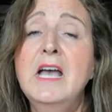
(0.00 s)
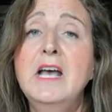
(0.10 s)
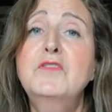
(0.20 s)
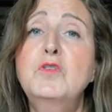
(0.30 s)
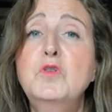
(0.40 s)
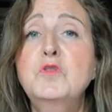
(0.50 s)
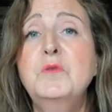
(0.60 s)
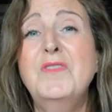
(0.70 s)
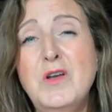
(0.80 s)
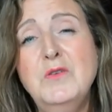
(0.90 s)
And of course,
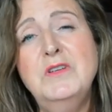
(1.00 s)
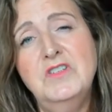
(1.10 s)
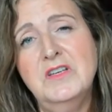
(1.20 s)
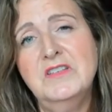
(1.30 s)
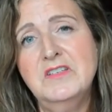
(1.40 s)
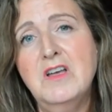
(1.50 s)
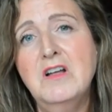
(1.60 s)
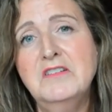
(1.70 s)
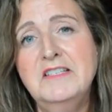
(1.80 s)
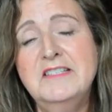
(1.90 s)
we've only just
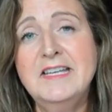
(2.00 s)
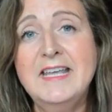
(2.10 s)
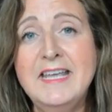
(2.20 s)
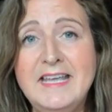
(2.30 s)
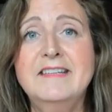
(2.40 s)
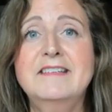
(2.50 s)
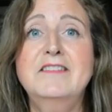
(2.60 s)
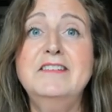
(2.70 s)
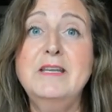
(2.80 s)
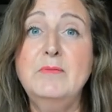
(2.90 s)
started to hit
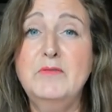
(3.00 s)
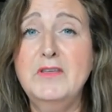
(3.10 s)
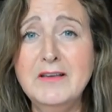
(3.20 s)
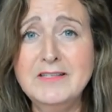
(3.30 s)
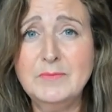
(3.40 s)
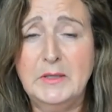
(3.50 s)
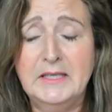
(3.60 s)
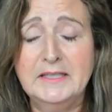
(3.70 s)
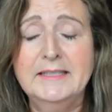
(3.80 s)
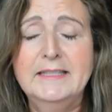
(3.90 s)
the tip of the
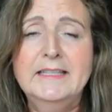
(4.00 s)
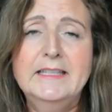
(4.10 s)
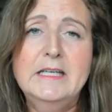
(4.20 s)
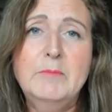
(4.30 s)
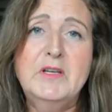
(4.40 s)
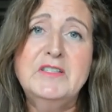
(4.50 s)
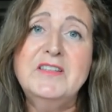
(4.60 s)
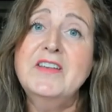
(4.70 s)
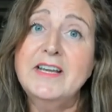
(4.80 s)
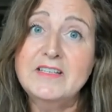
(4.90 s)
iceberg, because
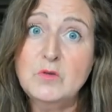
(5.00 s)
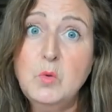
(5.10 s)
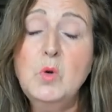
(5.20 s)
in the next